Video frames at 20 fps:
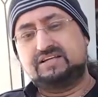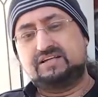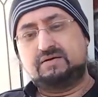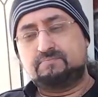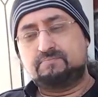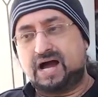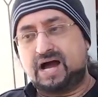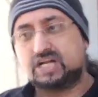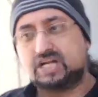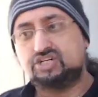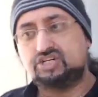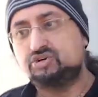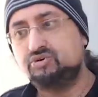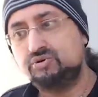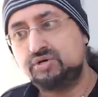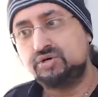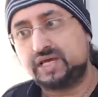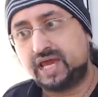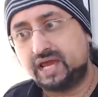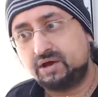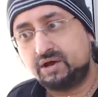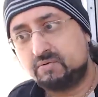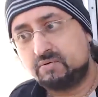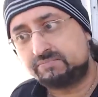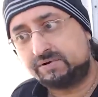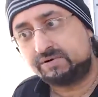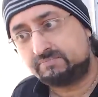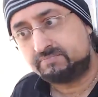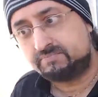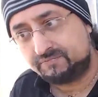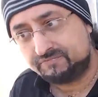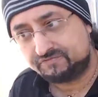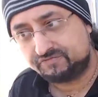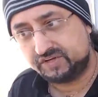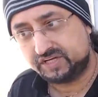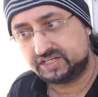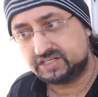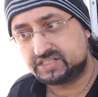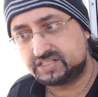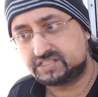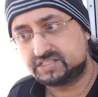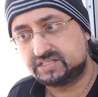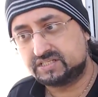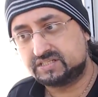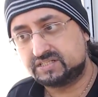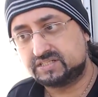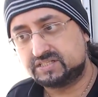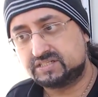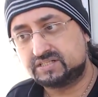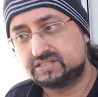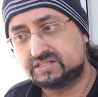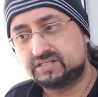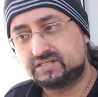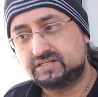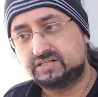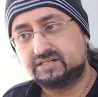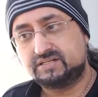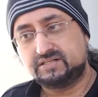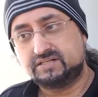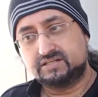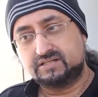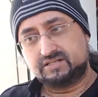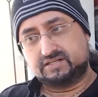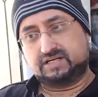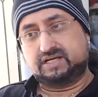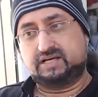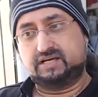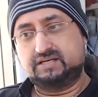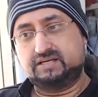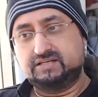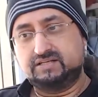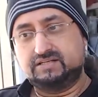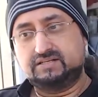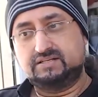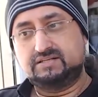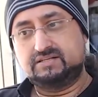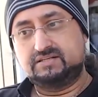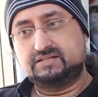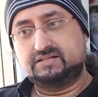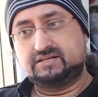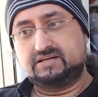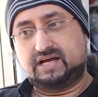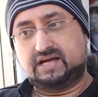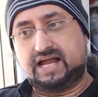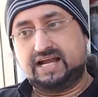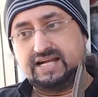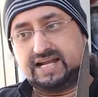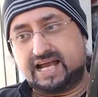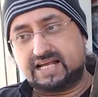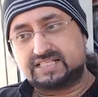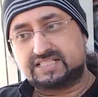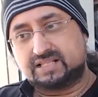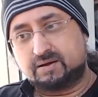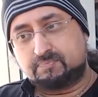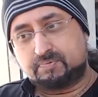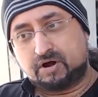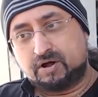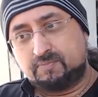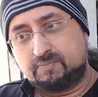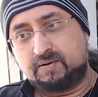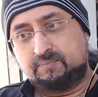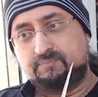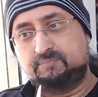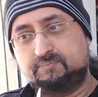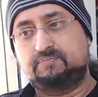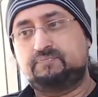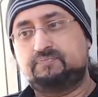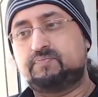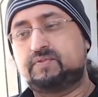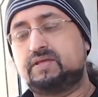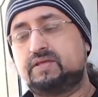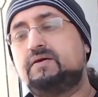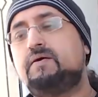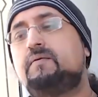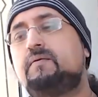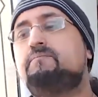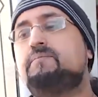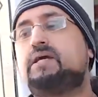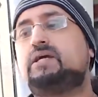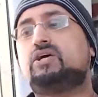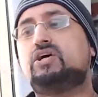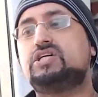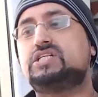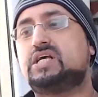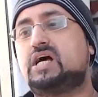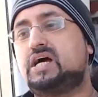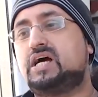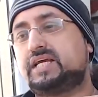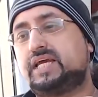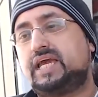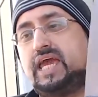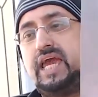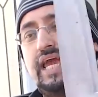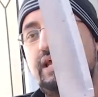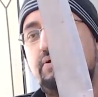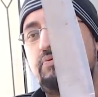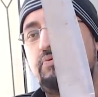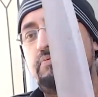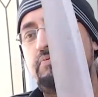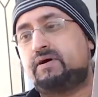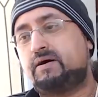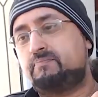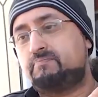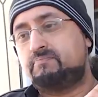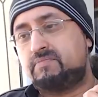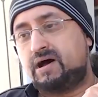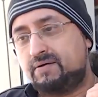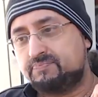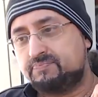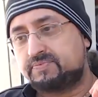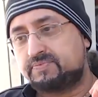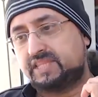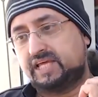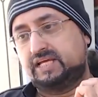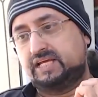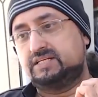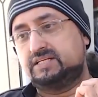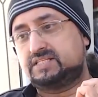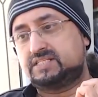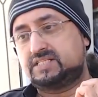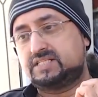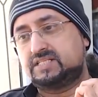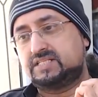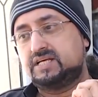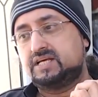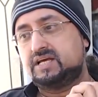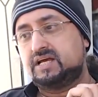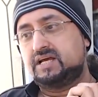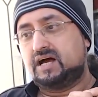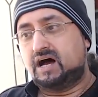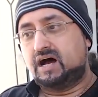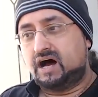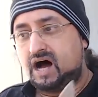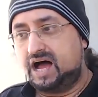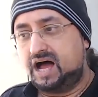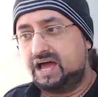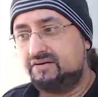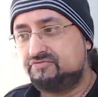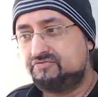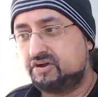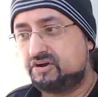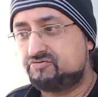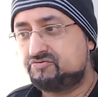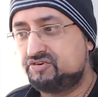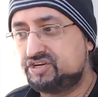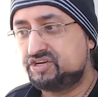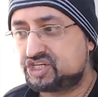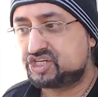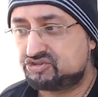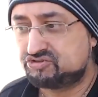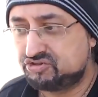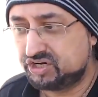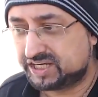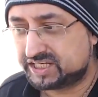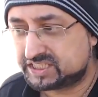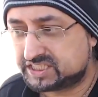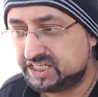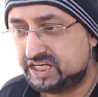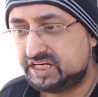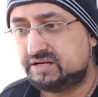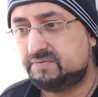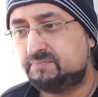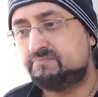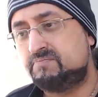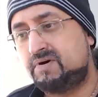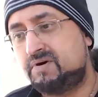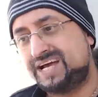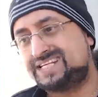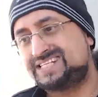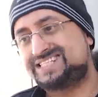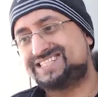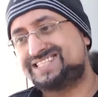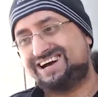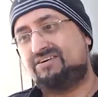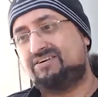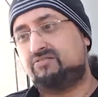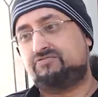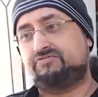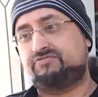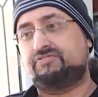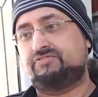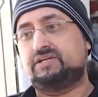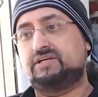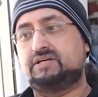But I do care what my mum thinks. Yeah? And that's the problem. Because I care what my mum thinks, I've restricted myself.